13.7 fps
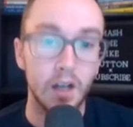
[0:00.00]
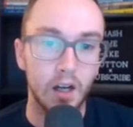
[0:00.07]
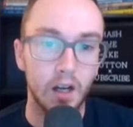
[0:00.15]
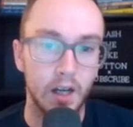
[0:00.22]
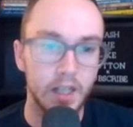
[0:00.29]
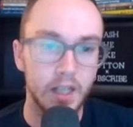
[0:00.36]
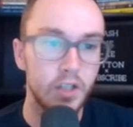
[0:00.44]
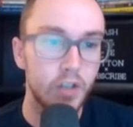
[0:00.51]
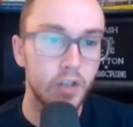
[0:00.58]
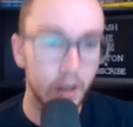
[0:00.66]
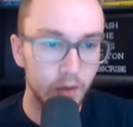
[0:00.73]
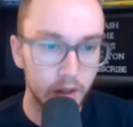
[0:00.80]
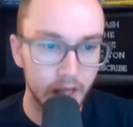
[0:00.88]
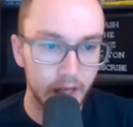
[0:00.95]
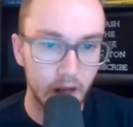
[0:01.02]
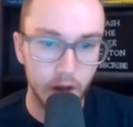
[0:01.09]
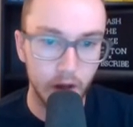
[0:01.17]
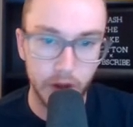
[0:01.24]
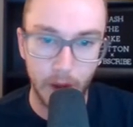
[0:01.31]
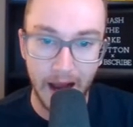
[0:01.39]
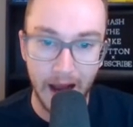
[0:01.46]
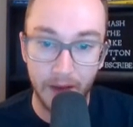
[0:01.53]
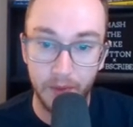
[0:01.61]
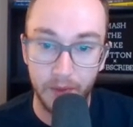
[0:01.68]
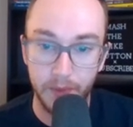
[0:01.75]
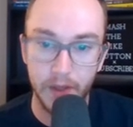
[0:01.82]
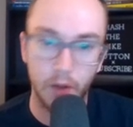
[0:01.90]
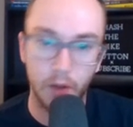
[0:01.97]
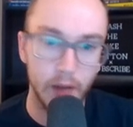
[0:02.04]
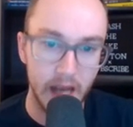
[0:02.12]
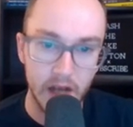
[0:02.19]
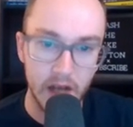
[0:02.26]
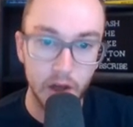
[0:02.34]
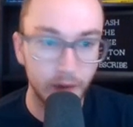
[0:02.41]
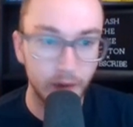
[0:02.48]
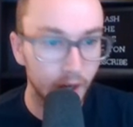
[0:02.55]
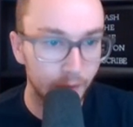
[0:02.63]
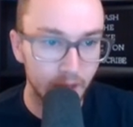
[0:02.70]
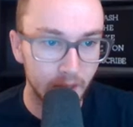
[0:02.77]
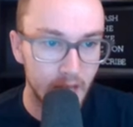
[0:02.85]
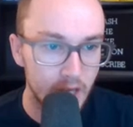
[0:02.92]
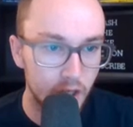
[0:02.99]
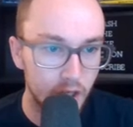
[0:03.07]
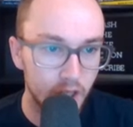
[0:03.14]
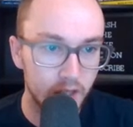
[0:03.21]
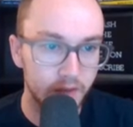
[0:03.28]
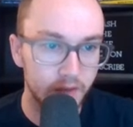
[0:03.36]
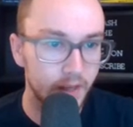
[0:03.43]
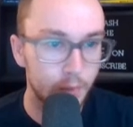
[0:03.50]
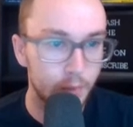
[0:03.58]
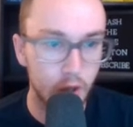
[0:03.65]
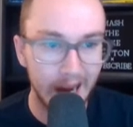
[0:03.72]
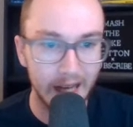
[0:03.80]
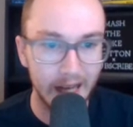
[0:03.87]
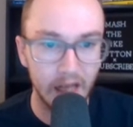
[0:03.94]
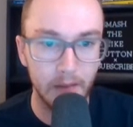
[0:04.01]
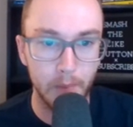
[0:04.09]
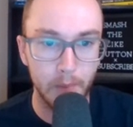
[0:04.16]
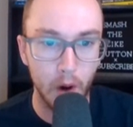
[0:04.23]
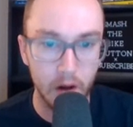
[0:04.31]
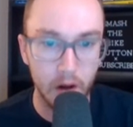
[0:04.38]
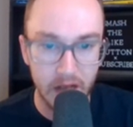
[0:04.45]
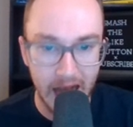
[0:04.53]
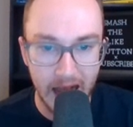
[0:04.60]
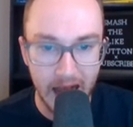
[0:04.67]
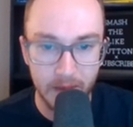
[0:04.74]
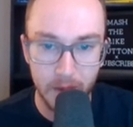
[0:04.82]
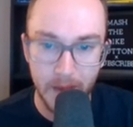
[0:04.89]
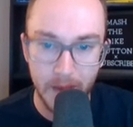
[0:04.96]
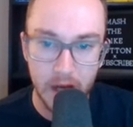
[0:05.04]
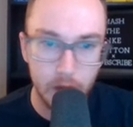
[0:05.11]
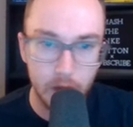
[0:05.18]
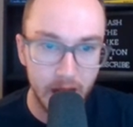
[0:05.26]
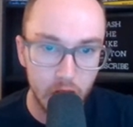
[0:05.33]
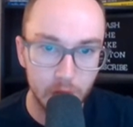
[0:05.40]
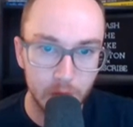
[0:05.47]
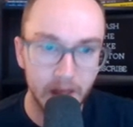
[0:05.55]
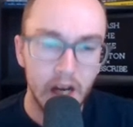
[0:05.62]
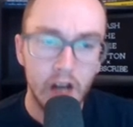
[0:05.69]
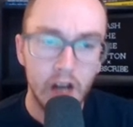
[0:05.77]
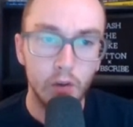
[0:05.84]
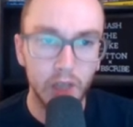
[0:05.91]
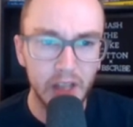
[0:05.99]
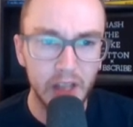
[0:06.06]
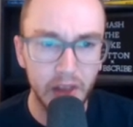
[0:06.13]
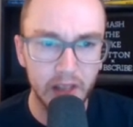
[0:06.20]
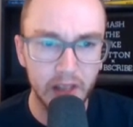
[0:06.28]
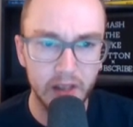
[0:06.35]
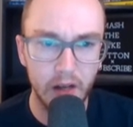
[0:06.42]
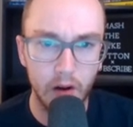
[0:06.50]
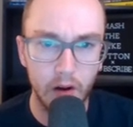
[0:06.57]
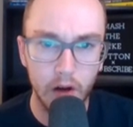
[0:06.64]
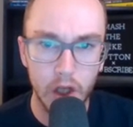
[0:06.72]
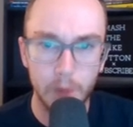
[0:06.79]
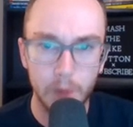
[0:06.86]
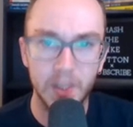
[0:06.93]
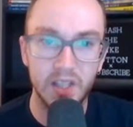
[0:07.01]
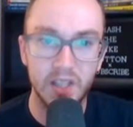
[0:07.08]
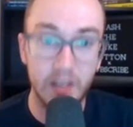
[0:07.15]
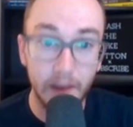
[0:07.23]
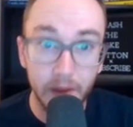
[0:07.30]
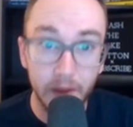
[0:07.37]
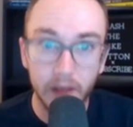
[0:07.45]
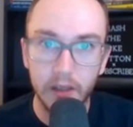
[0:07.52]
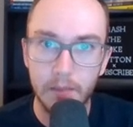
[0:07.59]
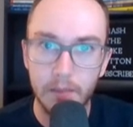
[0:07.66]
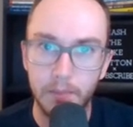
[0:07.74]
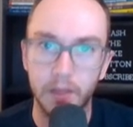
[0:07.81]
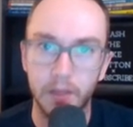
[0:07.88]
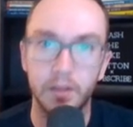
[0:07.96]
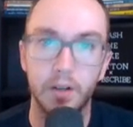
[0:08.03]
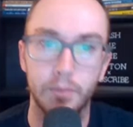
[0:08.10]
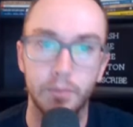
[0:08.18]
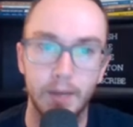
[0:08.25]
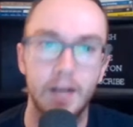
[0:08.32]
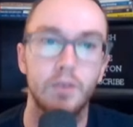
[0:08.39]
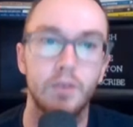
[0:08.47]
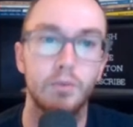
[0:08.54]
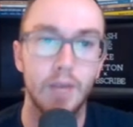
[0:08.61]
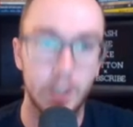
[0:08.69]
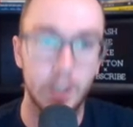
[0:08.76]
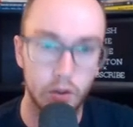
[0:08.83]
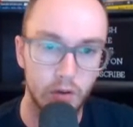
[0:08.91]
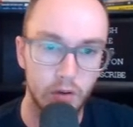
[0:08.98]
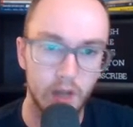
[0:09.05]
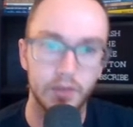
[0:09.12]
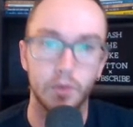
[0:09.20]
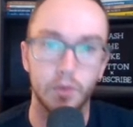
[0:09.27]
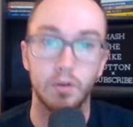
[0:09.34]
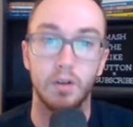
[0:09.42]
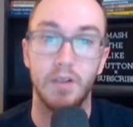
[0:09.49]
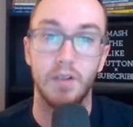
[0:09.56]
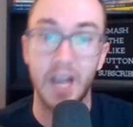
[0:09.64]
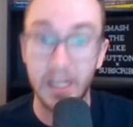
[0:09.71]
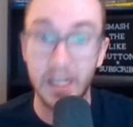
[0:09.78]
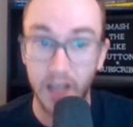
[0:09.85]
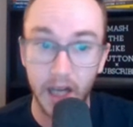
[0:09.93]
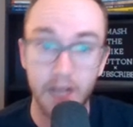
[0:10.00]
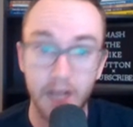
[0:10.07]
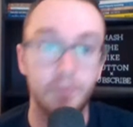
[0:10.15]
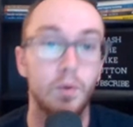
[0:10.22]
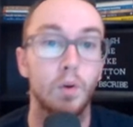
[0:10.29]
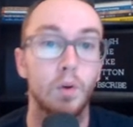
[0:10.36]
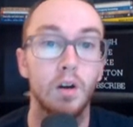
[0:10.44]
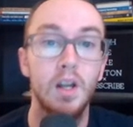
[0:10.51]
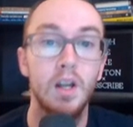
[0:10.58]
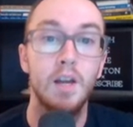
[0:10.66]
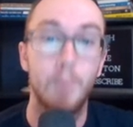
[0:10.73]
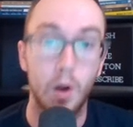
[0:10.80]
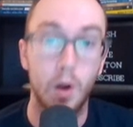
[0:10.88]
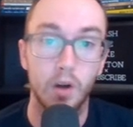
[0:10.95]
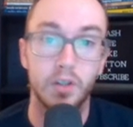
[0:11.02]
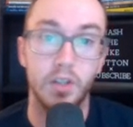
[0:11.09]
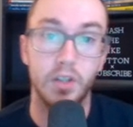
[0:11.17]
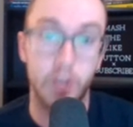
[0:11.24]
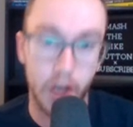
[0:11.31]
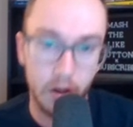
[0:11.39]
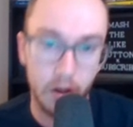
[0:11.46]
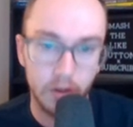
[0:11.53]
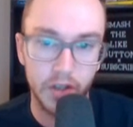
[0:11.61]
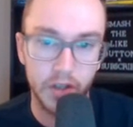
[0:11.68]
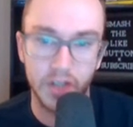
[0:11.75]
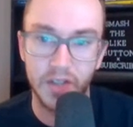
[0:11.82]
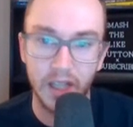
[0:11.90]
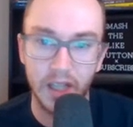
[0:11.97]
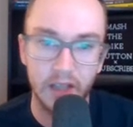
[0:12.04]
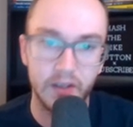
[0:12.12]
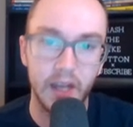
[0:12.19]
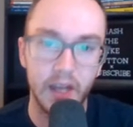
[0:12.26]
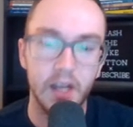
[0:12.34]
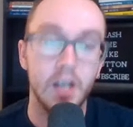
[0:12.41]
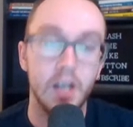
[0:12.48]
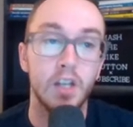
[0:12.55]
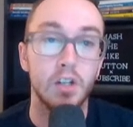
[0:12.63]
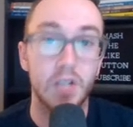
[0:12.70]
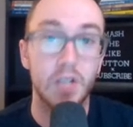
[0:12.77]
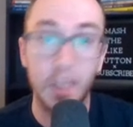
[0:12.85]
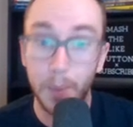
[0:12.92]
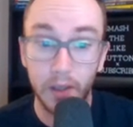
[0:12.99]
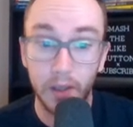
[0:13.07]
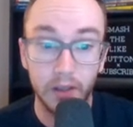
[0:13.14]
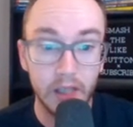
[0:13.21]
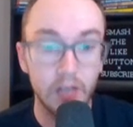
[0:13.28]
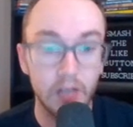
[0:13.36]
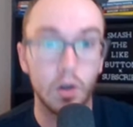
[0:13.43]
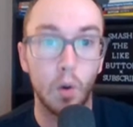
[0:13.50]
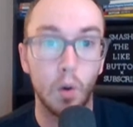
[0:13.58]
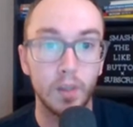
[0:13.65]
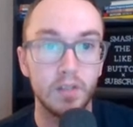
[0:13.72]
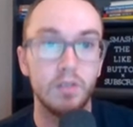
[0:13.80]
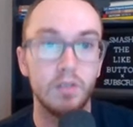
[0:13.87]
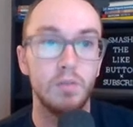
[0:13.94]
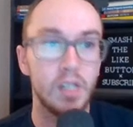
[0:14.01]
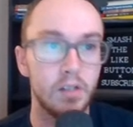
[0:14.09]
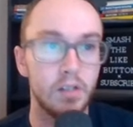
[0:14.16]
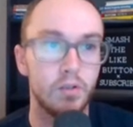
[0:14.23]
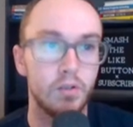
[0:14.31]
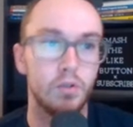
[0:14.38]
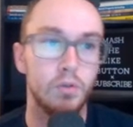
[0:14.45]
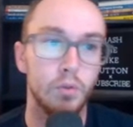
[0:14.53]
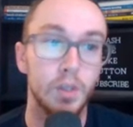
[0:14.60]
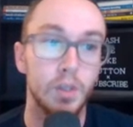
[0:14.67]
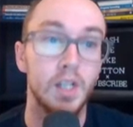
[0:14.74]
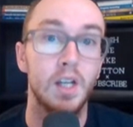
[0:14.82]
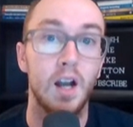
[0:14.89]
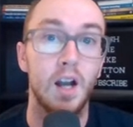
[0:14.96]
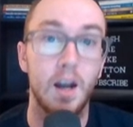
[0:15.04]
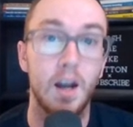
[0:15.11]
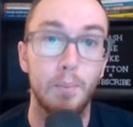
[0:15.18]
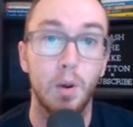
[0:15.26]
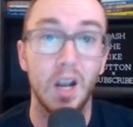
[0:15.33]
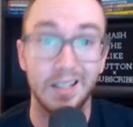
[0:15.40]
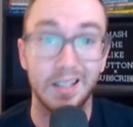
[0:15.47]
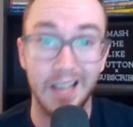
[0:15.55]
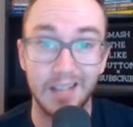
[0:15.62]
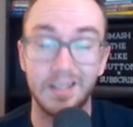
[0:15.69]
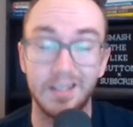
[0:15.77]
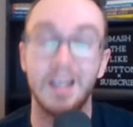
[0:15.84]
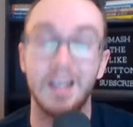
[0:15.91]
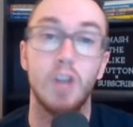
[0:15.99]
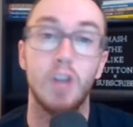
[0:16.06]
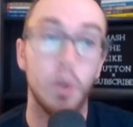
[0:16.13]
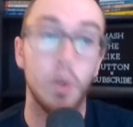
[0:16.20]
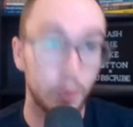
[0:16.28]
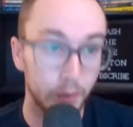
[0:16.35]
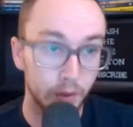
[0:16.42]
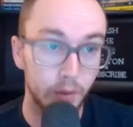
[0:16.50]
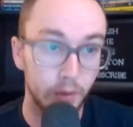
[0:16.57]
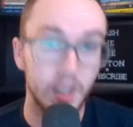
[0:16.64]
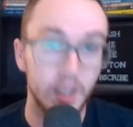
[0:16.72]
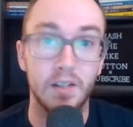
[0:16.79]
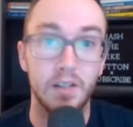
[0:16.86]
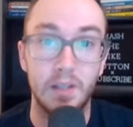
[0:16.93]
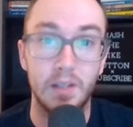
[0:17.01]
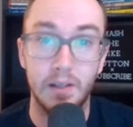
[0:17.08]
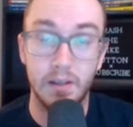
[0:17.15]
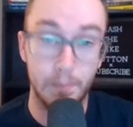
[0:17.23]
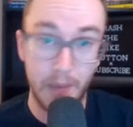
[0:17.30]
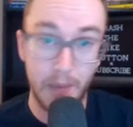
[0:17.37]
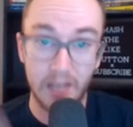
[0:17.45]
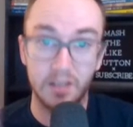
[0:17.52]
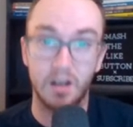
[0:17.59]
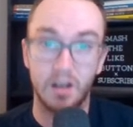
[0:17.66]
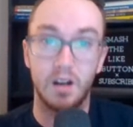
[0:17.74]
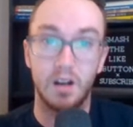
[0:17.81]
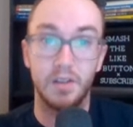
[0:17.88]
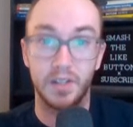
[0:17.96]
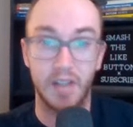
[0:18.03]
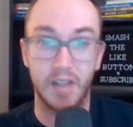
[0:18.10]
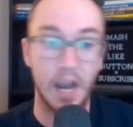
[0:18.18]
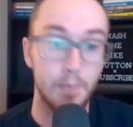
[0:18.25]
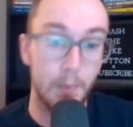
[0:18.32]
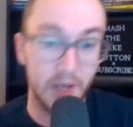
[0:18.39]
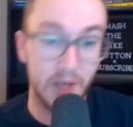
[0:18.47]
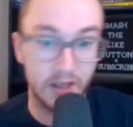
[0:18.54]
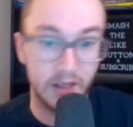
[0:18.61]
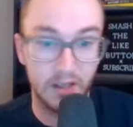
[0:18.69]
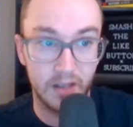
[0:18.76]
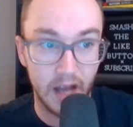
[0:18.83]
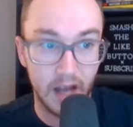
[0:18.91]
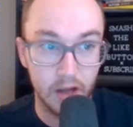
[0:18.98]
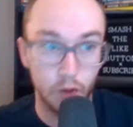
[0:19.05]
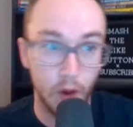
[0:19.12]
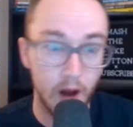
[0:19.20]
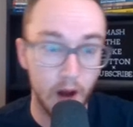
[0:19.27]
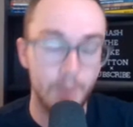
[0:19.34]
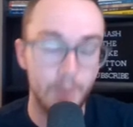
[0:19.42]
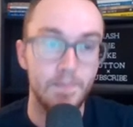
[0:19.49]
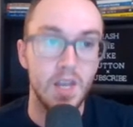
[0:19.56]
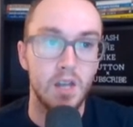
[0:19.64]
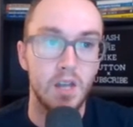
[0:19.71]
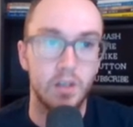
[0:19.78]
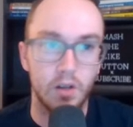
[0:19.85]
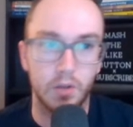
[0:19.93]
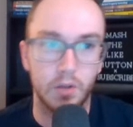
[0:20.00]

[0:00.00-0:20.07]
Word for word: Uh, in general, they also have you know age verification, tip tracking, bar tabs, menu management, really things that are specifically built around restaurants or nightlife or bars in general. Just things that you're typically going to need to uh, process and go through based on the type of business that you run. So